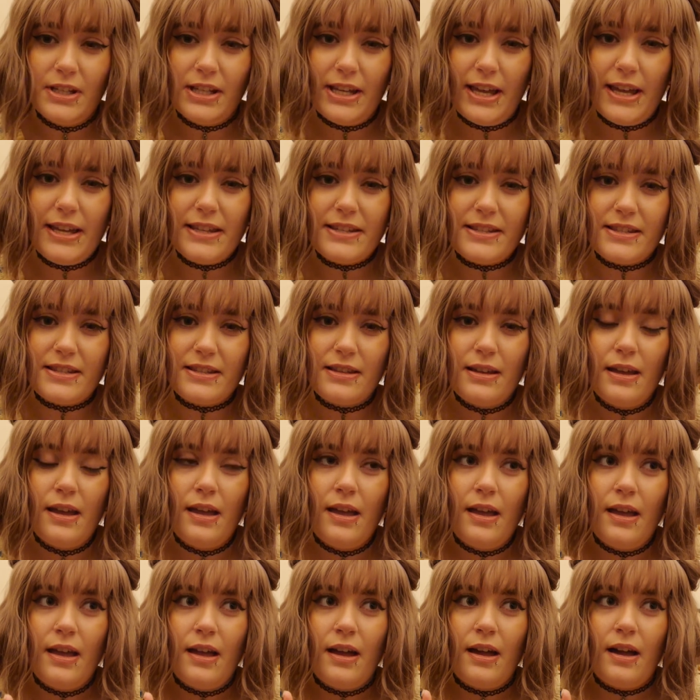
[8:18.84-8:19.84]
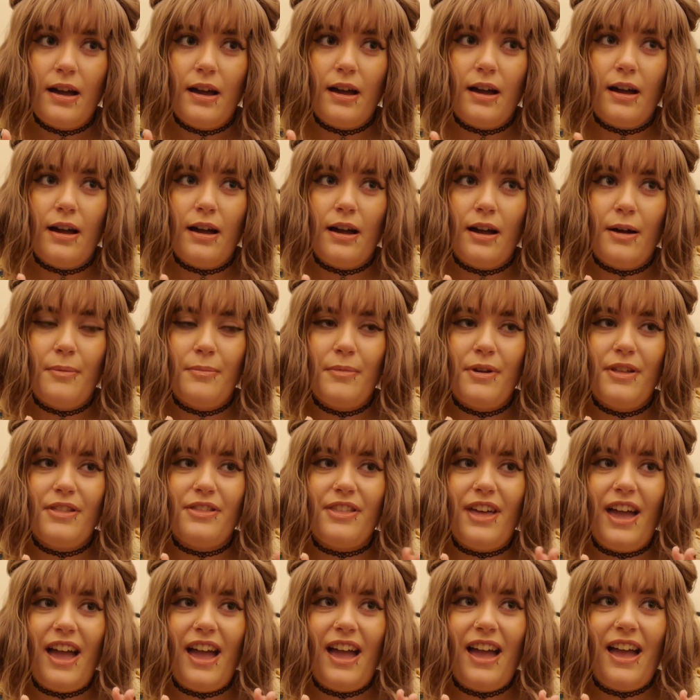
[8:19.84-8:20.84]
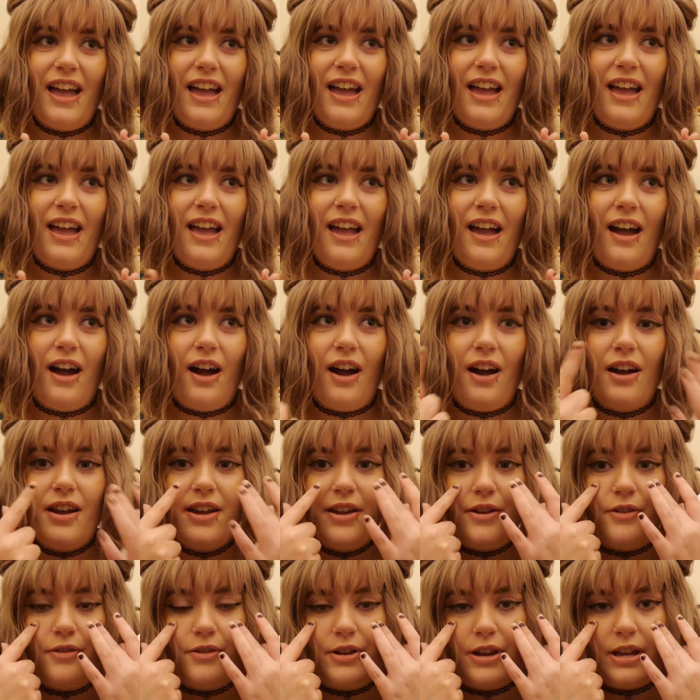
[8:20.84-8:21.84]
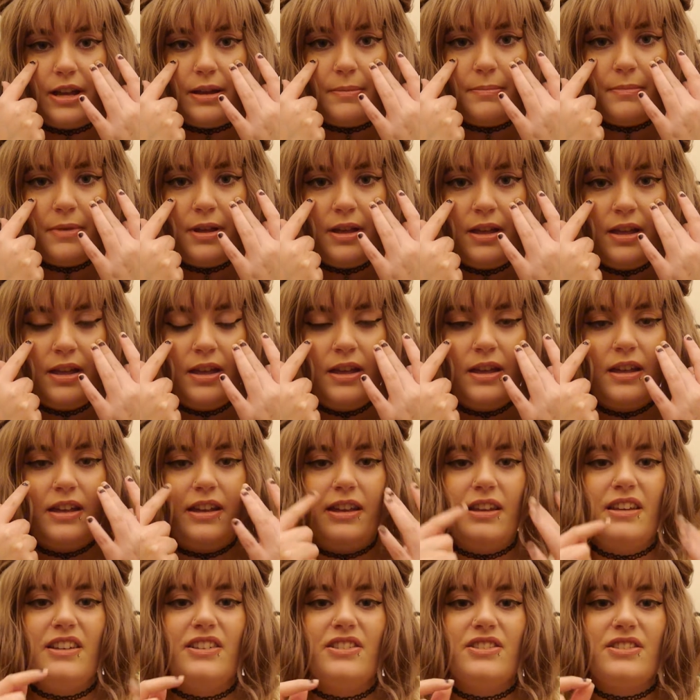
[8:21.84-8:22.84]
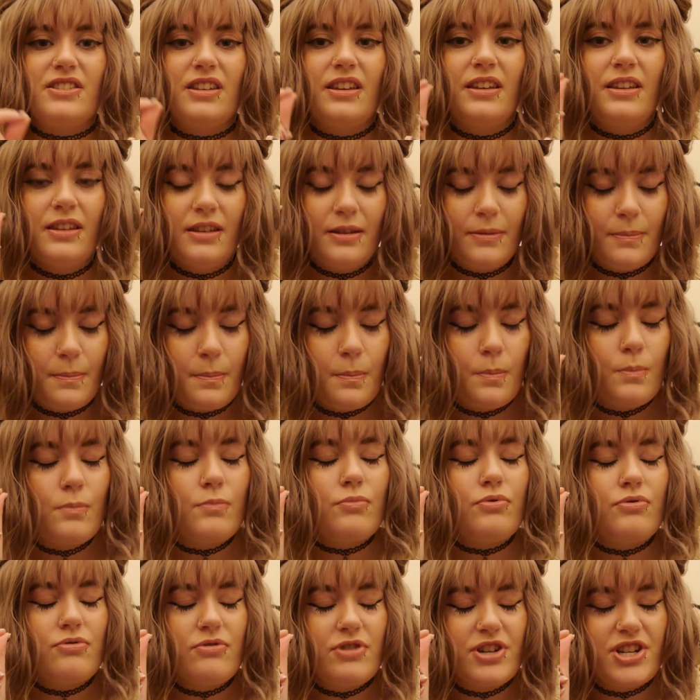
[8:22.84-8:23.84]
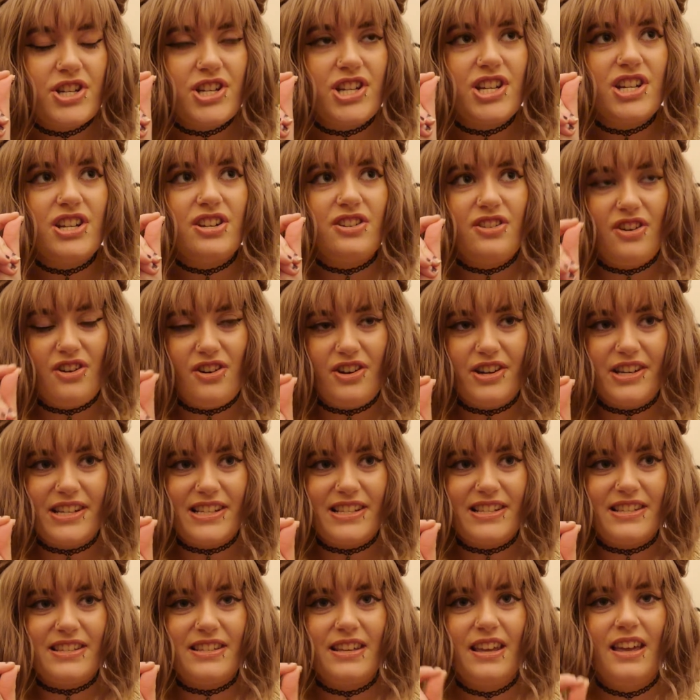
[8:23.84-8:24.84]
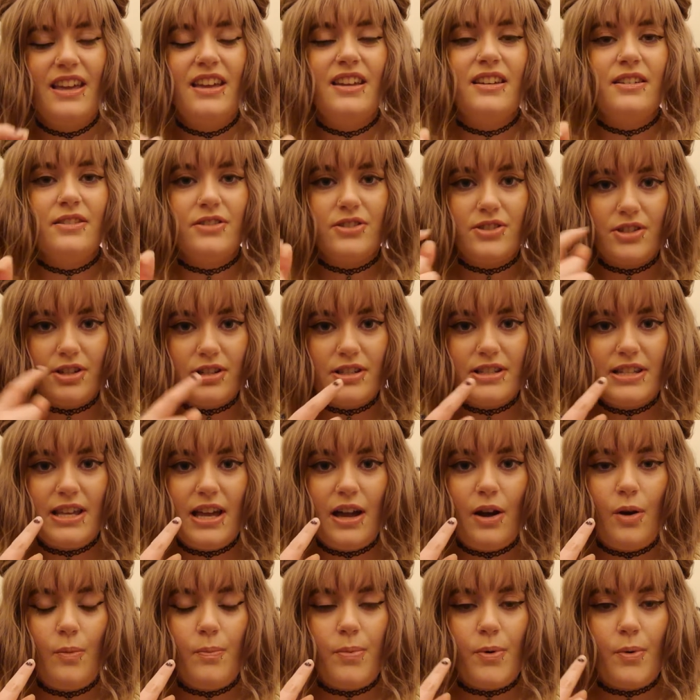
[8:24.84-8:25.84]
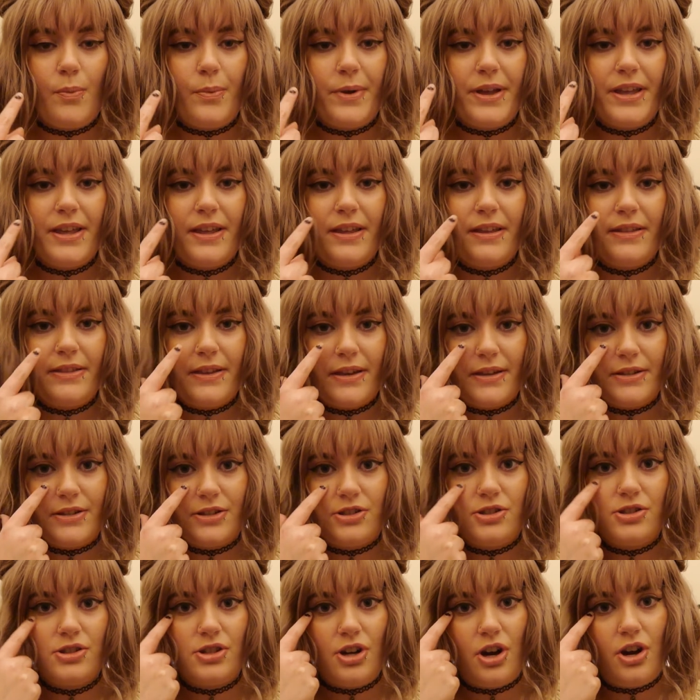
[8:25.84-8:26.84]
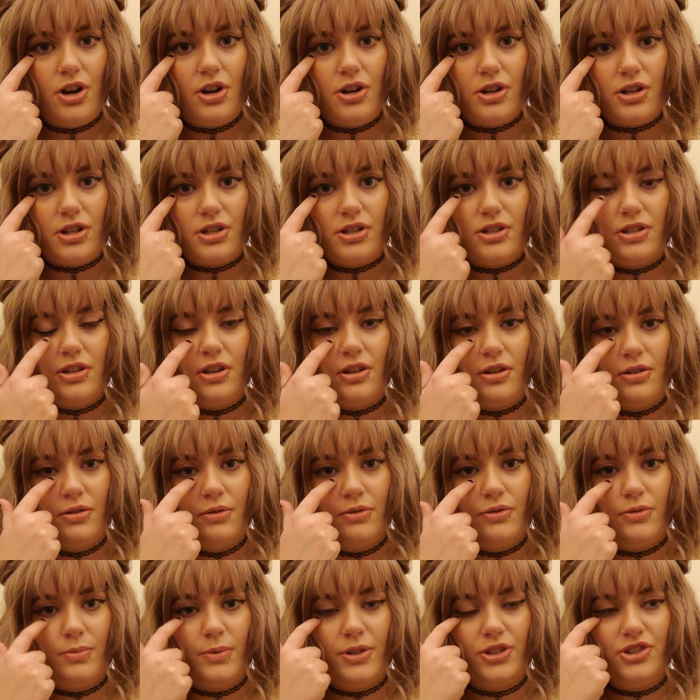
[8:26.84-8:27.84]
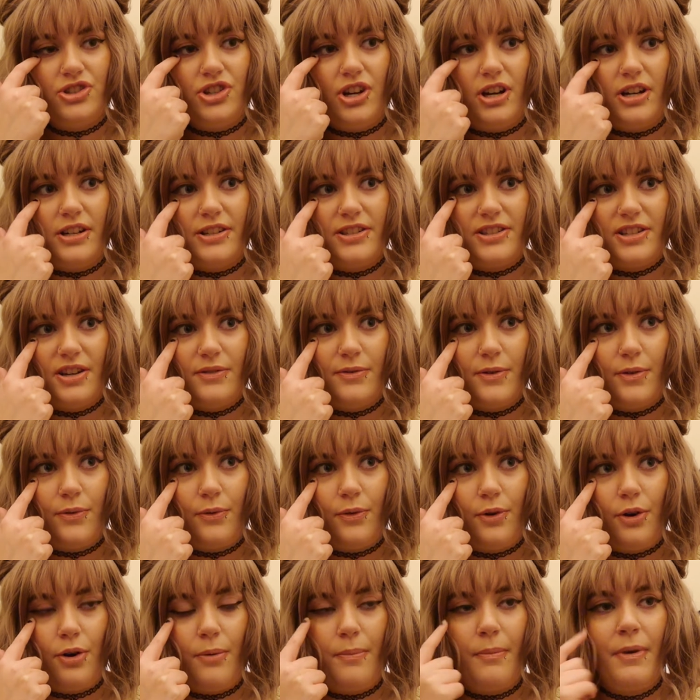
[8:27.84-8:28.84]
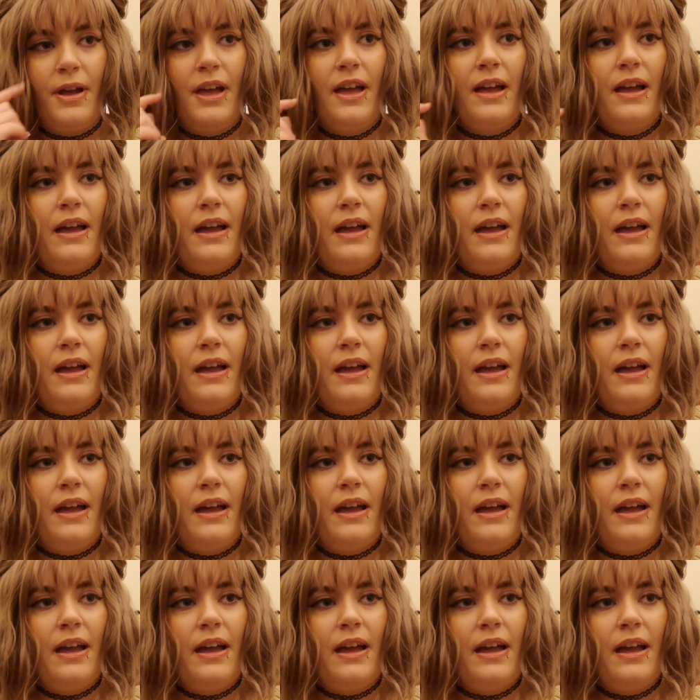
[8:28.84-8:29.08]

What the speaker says: Yes? Their eye cream is pretty nice. Does help with dark circles, which I suffer from,